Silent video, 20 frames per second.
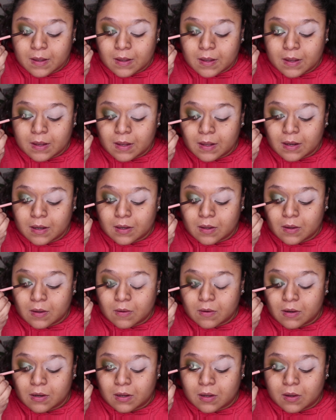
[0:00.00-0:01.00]
And
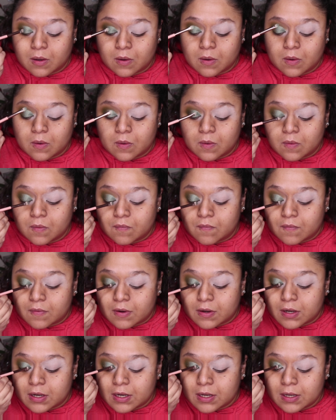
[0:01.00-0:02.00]
gonna go
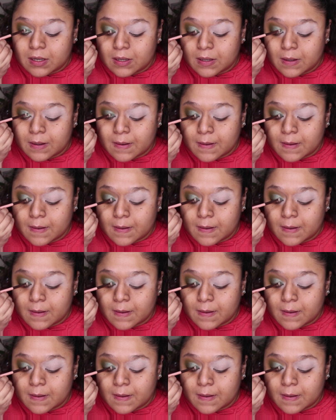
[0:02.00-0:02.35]
over it.